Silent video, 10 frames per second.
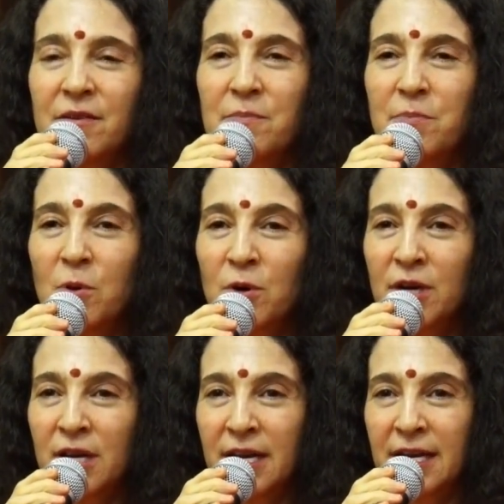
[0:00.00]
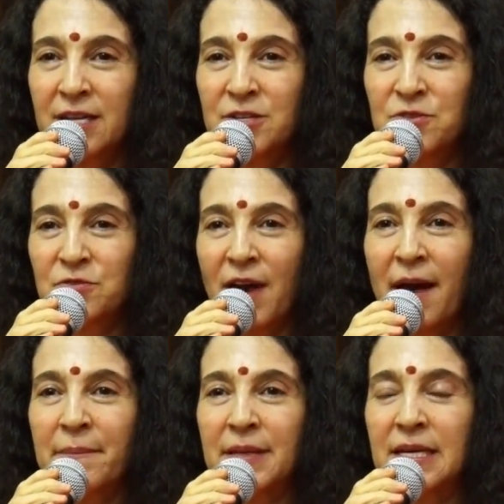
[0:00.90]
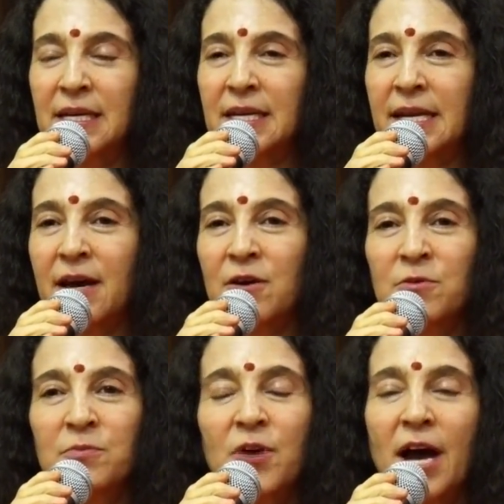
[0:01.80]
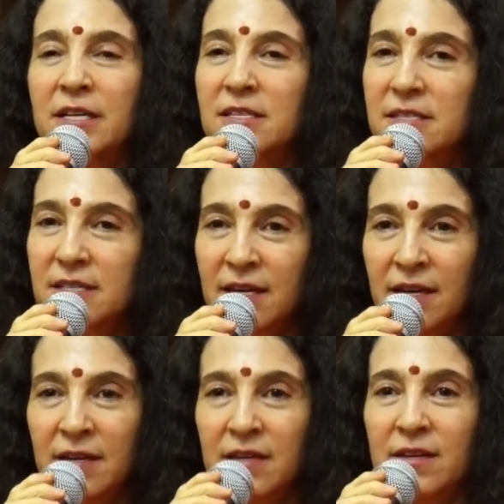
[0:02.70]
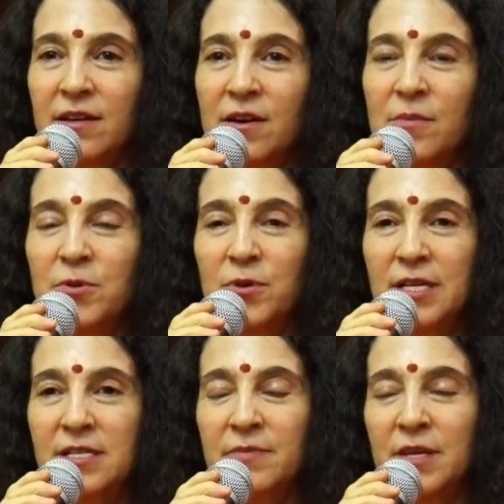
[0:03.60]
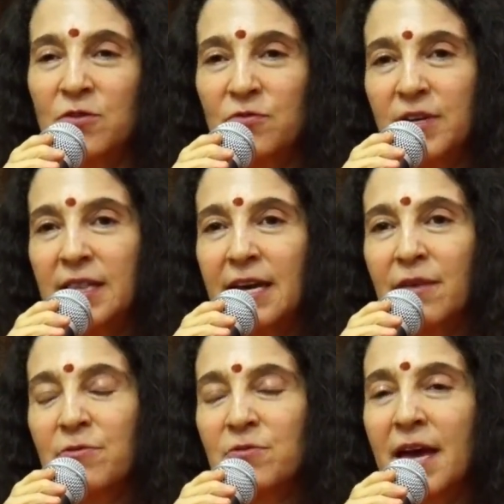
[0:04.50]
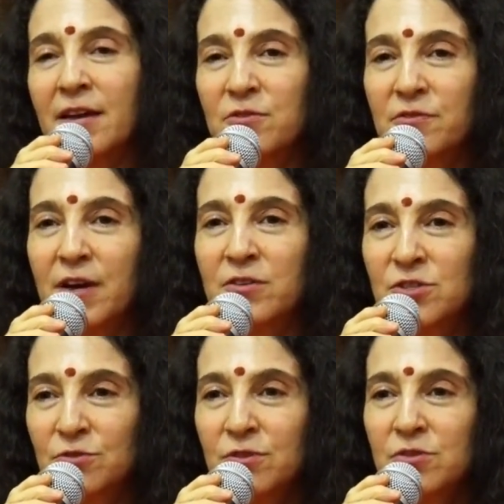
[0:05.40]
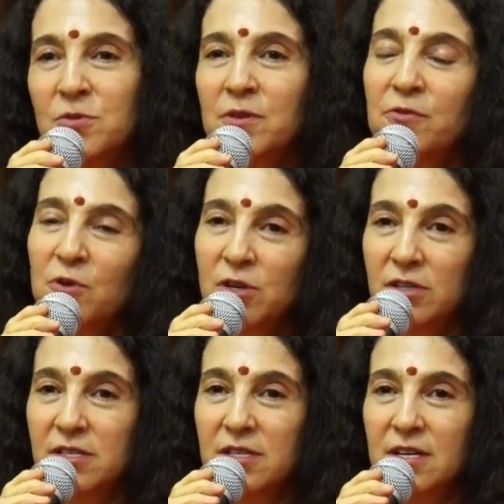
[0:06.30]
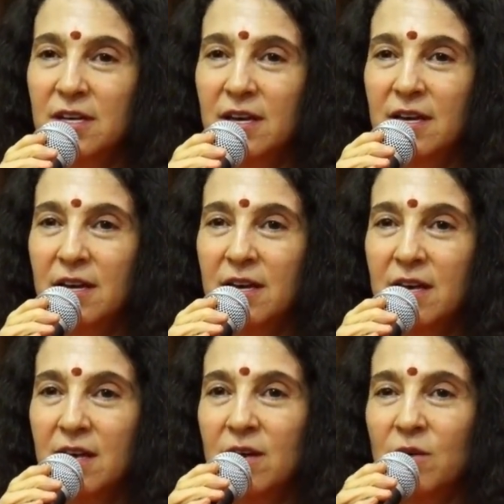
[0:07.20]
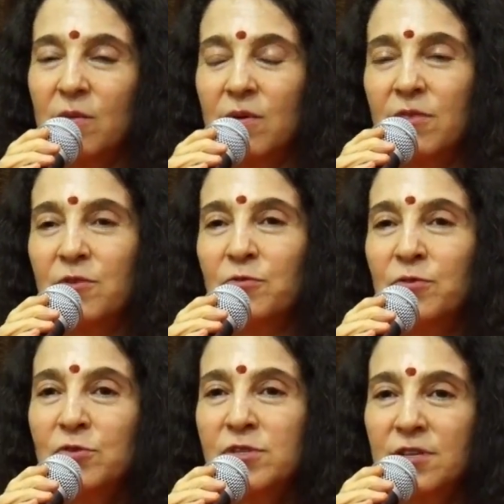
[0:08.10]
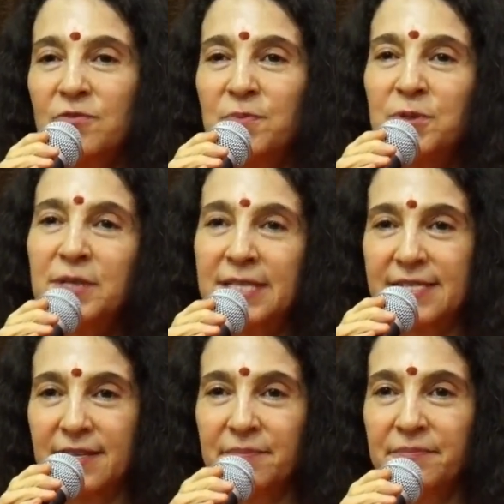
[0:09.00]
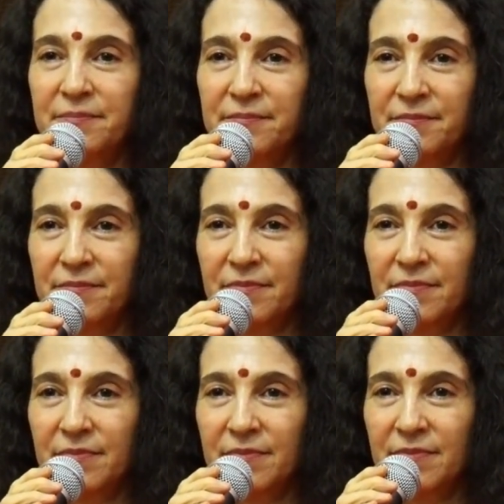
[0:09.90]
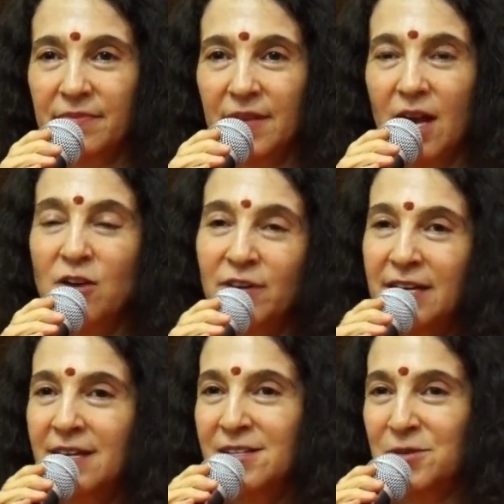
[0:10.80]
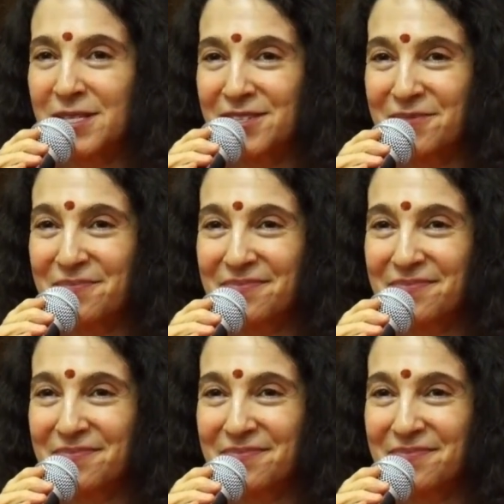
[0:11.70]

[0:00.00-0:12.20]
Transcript: born in a Hindu family and now practicing Buddhism, that you feel like through that you found your roots. Well, of course, the roots of Buddhism are in Hinduism.